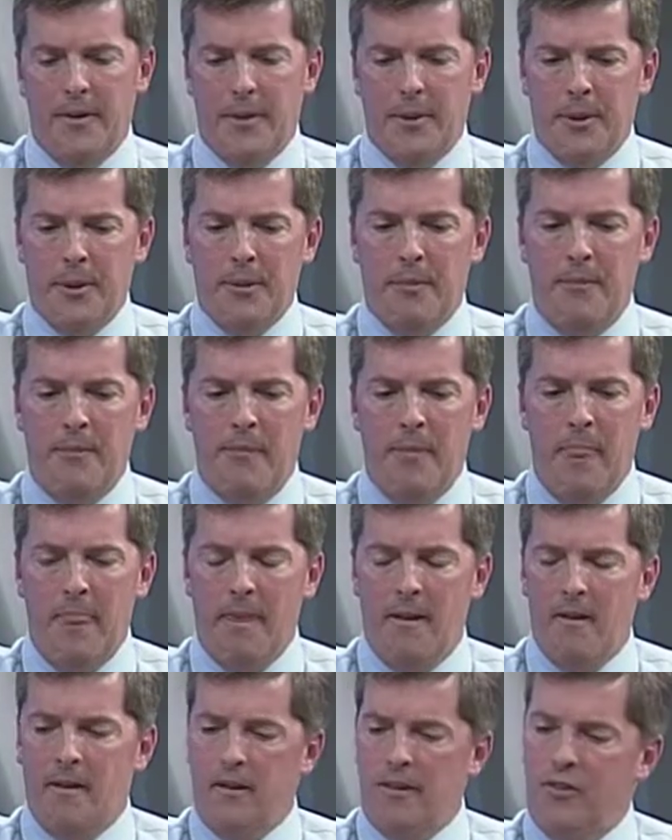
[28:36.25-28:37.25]
um,
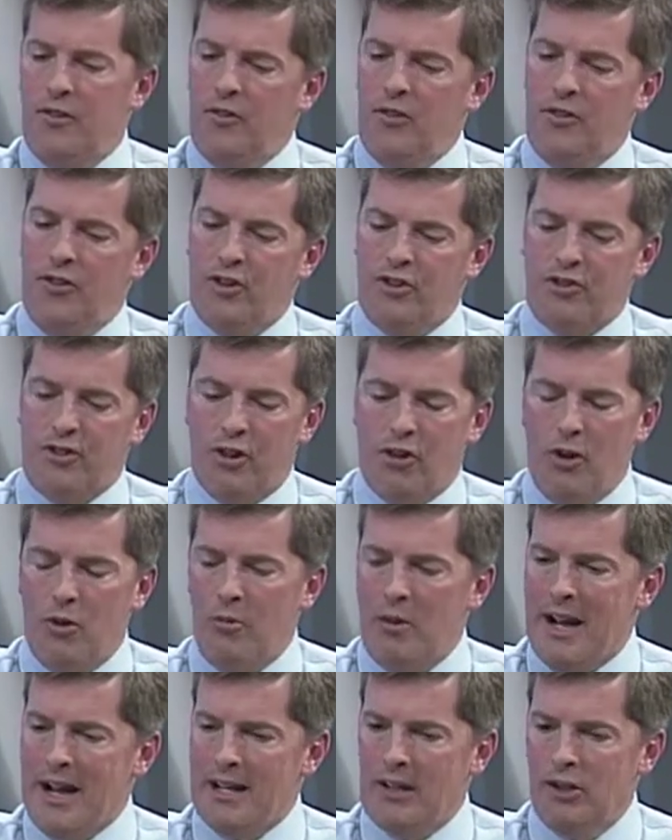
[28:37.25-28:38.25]
just to go
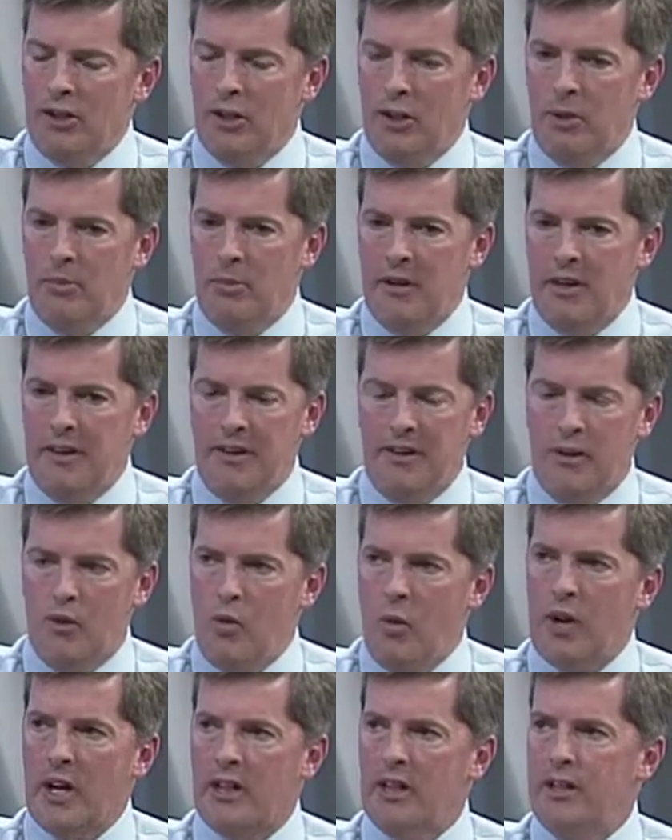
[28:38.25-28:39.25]
back a little bit and
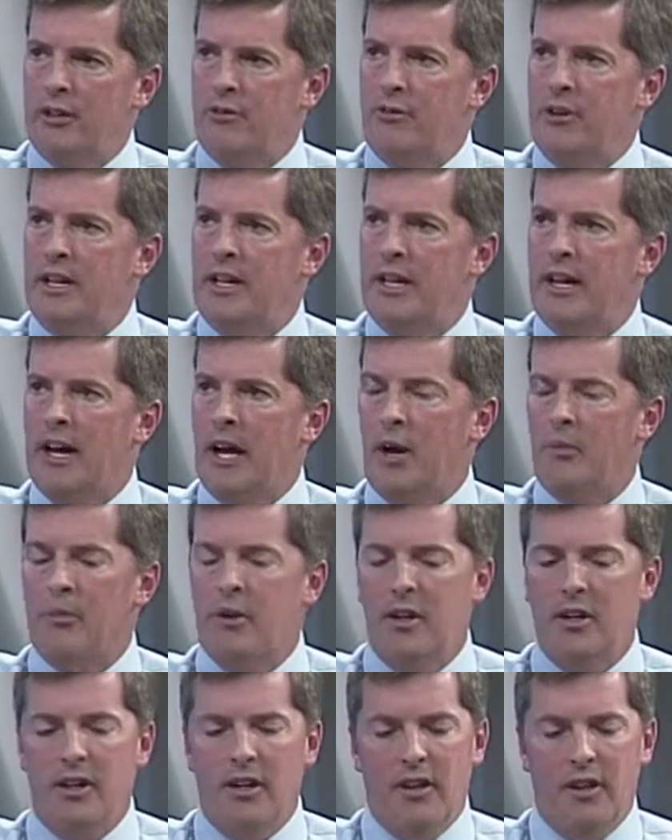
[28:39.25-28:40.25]
quickly recap.
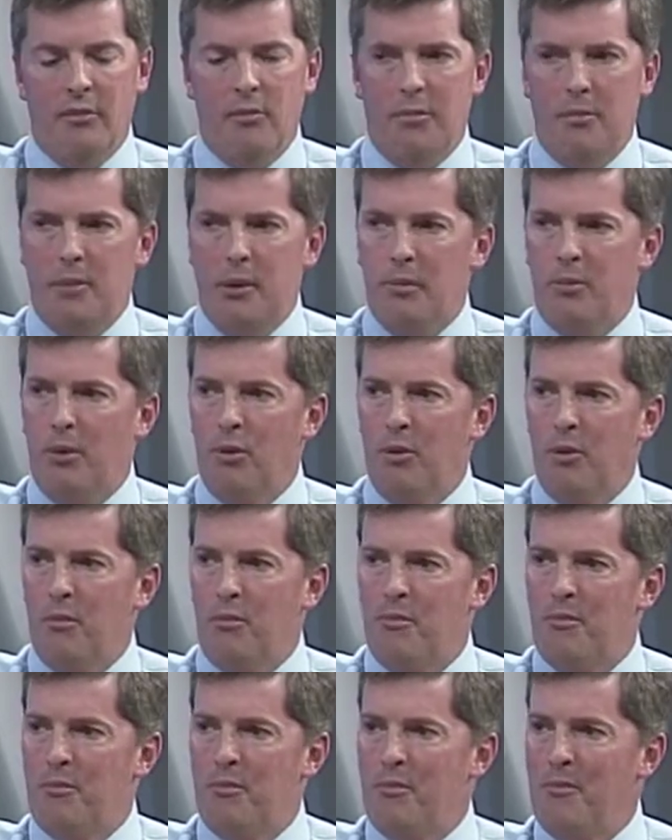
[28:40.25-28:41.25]
We have to people, do it
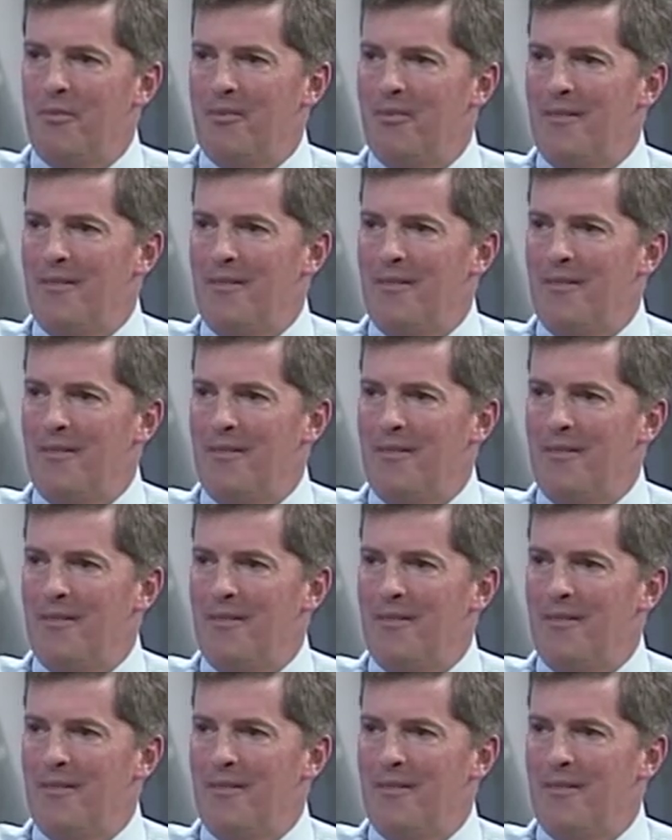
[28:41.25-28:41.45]
because we are